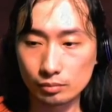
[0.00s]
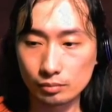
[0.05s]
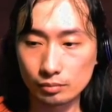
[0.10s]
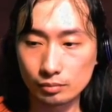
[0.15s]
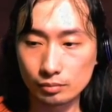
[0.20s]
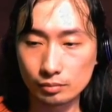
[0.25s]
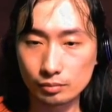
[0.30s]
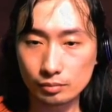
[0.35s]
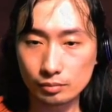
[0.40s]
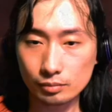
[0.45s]

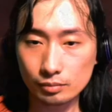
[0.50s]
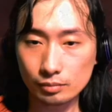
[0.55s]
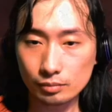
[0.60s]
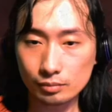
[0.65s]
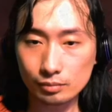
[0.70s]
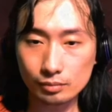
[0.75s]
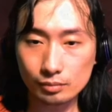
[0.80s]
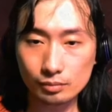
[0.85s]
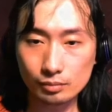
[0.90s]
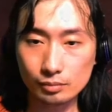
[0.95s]
when I make
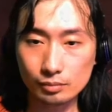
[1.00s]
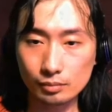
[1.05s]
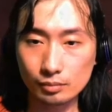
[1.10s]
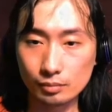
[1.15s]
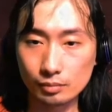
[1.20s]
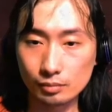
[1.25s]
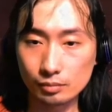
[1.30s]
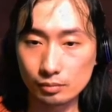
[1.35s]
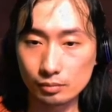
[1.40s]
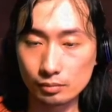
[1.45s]
these videos,
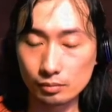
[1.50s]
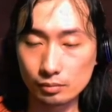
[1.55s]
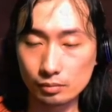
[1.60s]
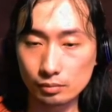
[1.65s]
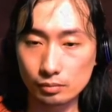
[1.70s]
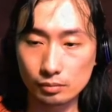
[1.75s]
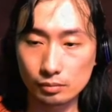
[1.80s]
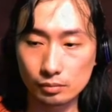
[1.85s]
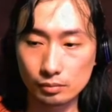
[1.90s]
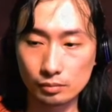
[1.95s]
people
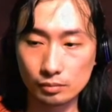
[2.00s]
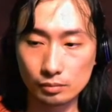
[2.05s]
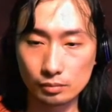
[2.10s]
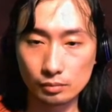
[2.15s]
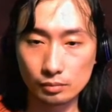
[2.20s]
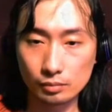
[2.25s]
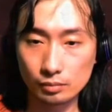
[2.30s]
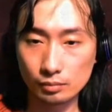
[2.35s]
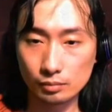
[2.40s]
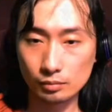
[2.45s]
usually ask me,
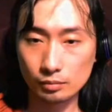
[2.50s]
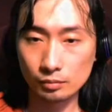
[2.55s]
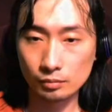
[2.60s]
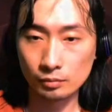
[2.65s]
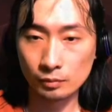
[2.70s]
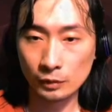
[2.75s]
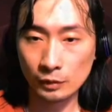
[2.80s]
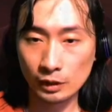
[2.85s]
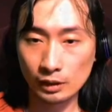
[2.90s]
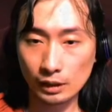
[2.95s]
is this
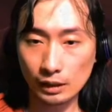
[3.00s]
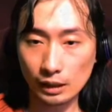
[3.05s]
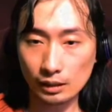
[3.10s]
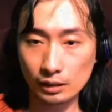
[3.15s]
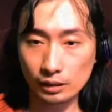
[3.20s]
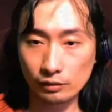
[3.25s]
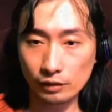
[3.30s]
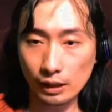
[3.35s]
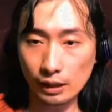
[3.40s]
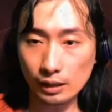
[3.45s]
build like
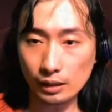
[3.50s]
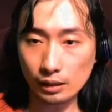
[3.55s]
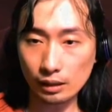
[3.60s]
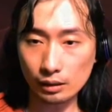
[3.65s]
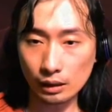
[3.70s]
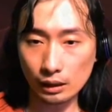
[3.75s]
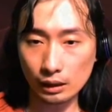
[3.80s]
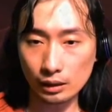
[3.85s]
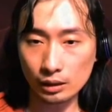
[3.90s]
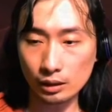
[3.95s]
noob
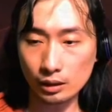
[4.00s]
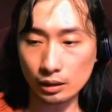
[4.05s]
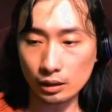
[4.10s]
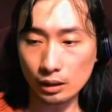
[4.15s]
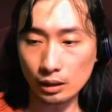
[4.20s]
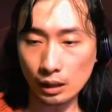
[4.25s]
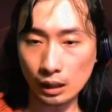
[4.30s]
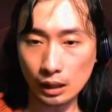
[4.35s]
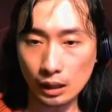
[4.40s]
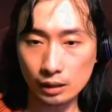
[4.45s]
friendly?
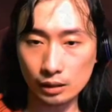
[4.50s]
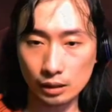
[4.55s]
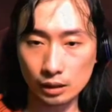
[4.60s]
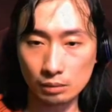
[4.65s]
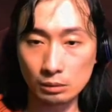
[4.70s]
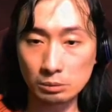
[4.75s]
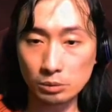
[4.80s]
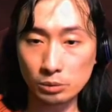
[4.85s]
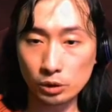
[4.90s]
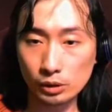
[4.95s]

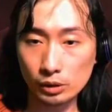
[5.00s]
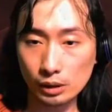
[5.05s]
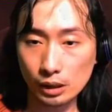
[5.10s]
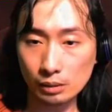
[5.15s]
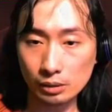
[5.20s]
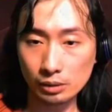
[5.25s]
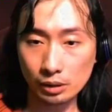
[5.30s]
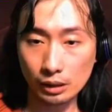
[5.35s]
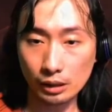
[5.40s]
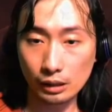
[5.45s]
The
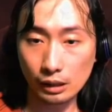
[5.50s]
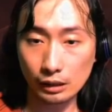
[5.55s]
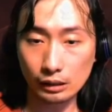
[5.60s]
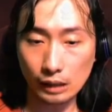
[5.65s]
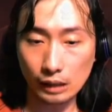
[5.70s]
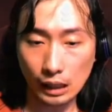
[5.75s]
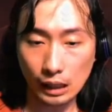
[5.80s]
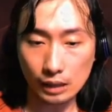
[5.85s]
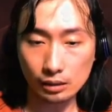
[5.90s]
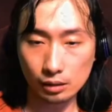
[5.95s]
Arcane
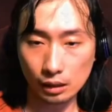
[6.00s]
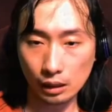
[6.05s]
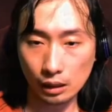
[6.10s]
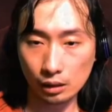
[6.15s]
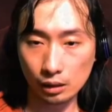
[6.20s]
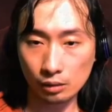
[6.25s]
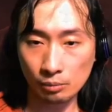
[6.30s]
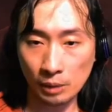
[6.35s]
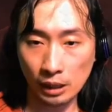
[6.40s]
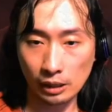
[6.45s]
build is
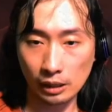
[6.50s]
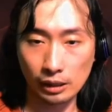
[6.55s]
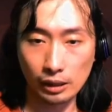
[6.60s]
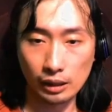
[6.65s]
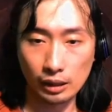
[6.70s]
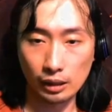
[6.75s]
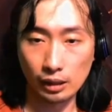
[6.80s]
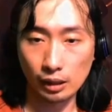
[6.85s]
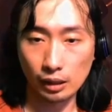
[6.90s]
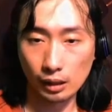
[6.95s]
very
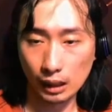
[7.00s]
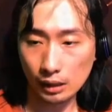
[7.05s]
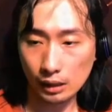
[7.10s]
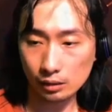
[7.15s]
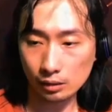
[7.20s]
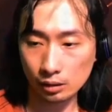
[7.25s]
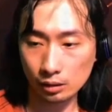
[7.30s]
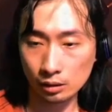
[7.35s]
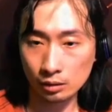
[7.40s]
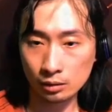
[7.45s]
noob
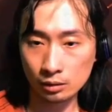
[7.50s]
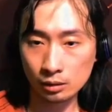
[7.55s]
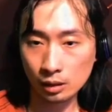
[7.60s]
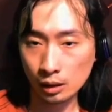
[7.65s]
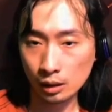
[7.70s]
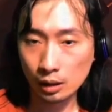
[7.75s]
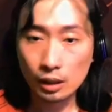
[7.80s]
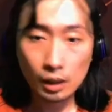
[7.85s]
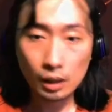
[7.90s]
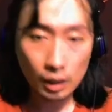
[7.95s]
friendly. You
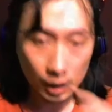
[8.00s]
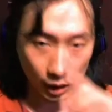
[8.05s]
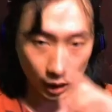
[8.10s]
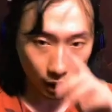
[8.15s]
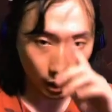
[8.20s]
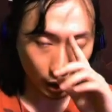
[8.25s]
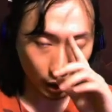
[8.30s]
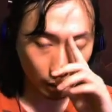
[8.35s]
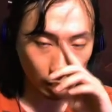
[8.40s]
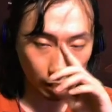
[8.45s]
don't even need
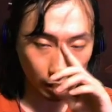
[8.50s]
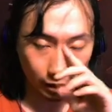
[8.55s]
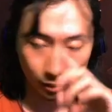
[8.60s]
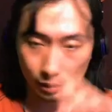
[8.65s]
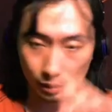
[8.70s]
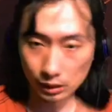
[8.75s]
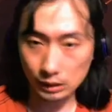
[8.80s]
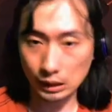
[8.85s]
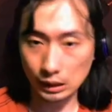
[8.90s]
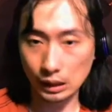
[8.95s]
any
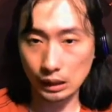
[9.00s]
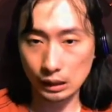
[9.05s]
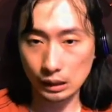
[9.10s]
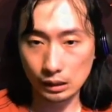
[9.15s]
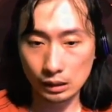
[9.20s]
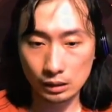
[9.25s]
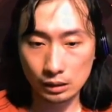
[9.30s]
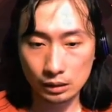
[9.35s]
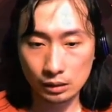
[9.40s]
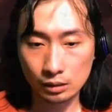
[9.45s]
specs at
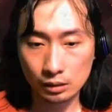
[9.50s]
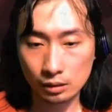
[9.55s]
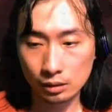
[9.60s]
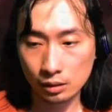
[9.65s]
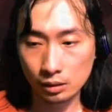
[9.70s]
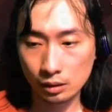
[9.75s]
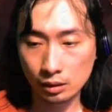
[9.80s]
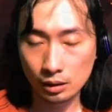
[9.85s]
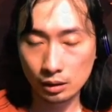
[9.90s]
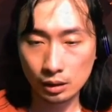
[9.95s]
all in that
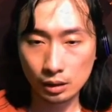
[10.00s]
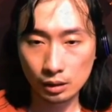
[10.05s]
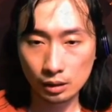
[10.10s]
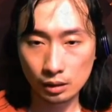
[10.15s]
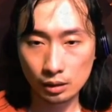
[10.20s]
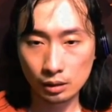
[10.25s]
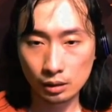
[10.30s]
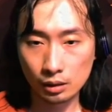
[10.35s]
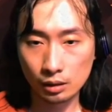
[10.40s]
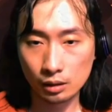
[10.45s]
build
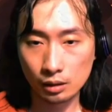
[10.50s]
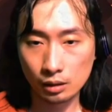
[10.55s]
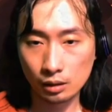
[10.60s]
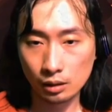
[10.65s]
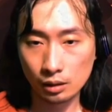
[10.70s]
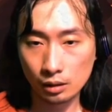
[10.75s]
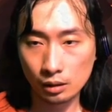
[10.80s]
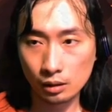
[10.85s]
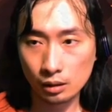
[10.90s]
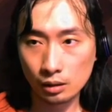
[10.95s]
for it to
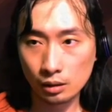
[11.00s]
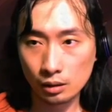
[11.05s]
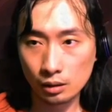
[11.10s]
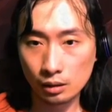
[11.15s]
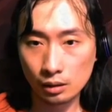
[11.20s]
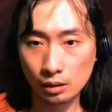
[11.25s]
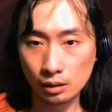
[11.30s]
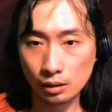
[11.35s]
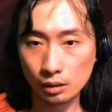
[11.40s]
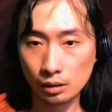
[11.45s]
work, because
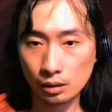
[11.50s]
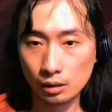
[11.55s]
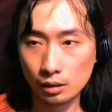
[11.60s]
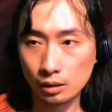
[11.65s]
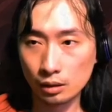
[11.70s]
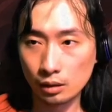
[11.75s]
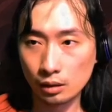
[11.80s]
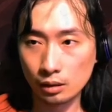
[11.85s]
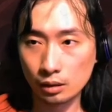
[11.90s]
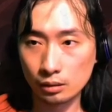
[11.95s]
really the
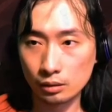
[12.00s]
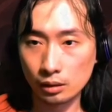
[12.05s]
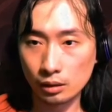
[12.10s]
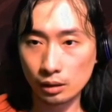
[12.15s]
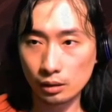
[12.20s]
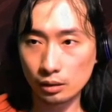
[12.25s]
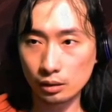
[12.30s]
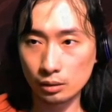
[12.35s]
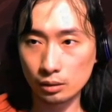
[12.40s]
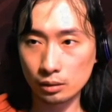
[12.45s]
Empowering
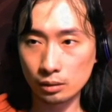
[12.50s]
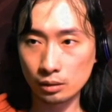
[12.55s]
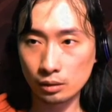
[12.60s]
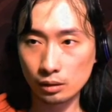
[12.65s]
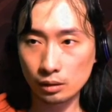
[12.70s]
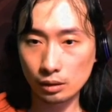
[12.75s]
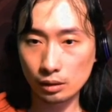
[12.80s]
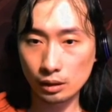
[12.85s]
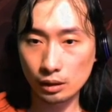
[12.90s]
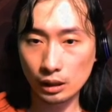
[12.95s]
Beam is
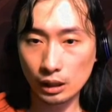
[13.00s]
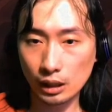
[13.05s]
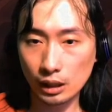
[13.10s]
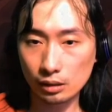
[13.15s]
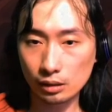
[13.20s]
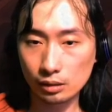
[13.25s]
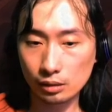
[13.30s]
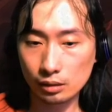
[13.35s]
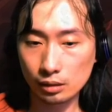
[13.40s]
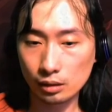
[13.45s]
the only
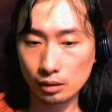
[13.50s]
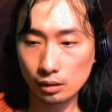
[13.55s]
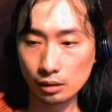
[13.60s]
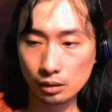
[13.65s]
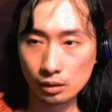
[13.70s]
thing that,